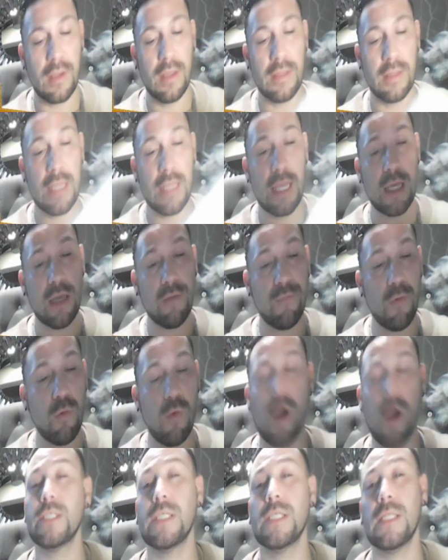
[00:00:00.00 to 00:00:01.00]
Thank you for
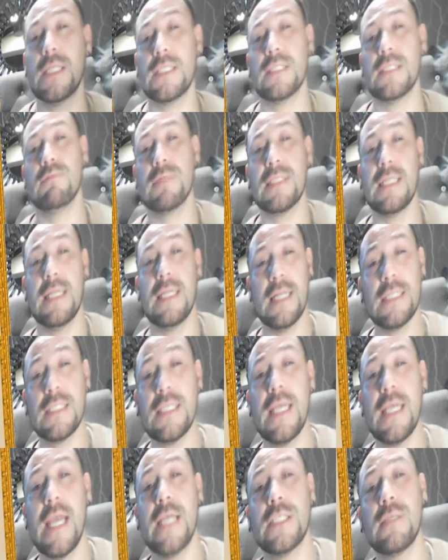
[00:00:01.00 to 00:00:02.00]
watching. This was
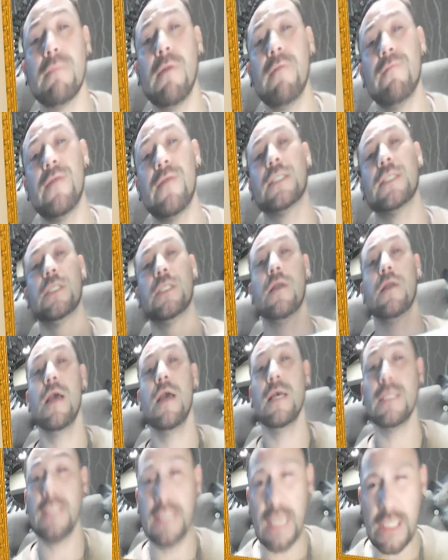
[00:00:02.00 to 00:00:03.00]
Enunciation Perfection,
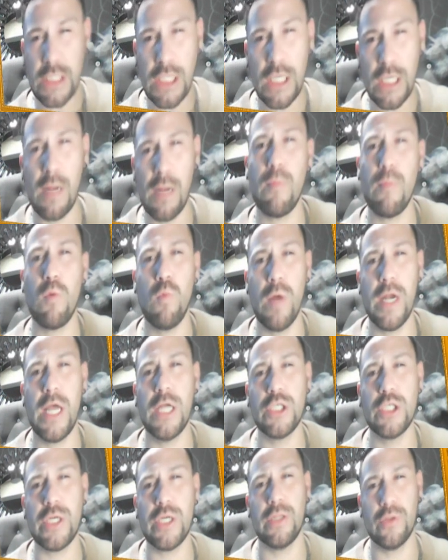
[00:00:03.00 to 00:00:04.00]
session number
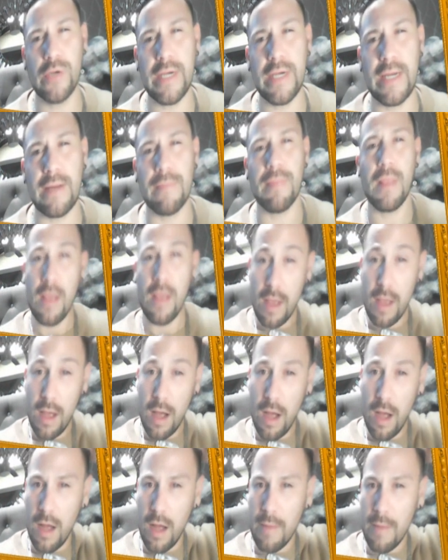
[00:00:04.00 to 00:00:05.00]
103.
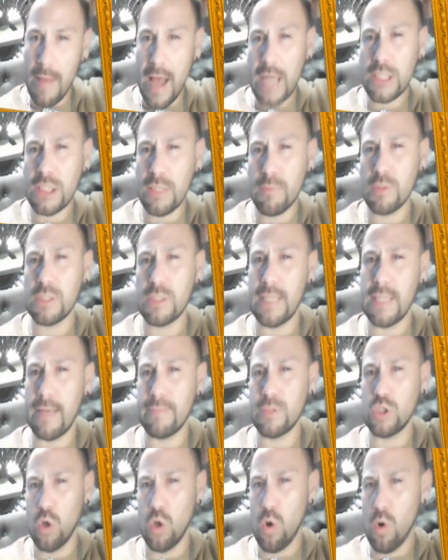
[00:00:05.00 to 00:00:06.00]
Actionable
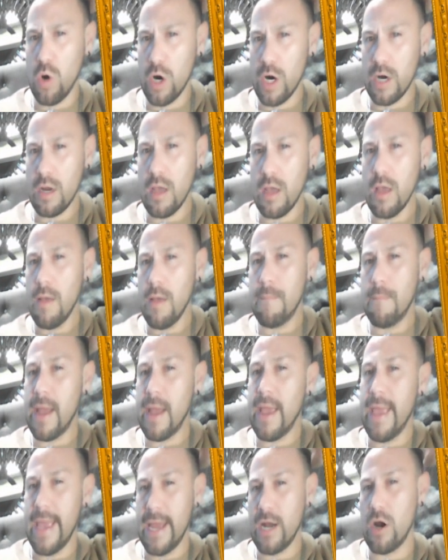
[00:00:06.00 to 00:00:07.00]
steps toward my
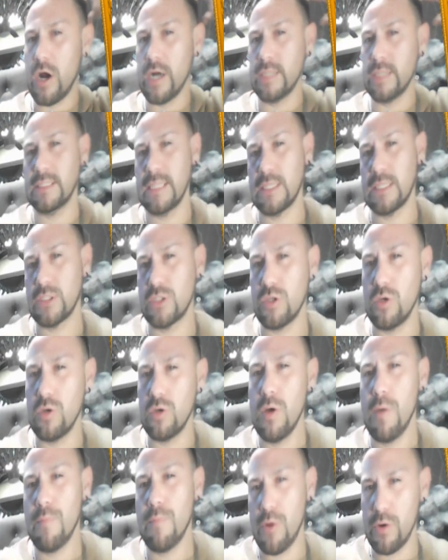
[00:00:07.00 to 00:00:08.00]
Head Art Stencil
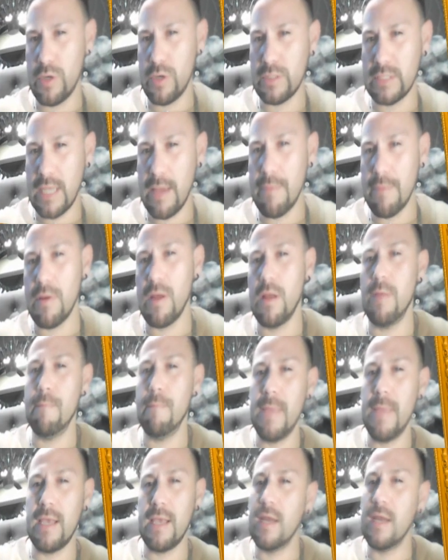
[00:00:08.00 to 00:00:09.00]
prototype
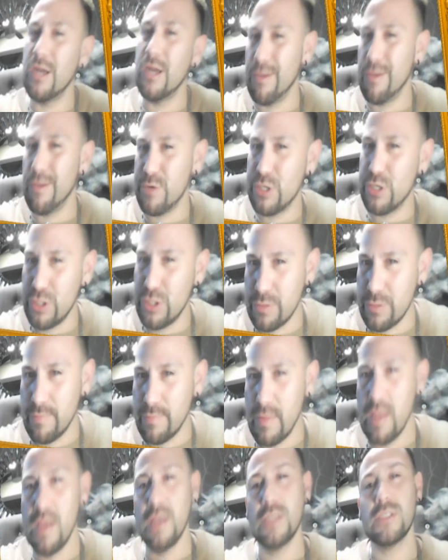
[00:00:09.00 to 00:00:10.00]
making number 2.
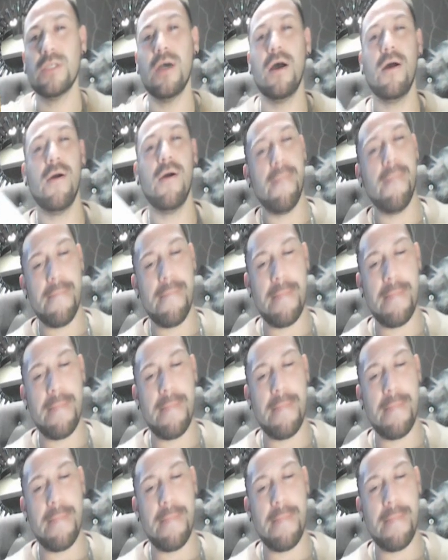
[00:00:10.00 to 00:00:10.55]
So,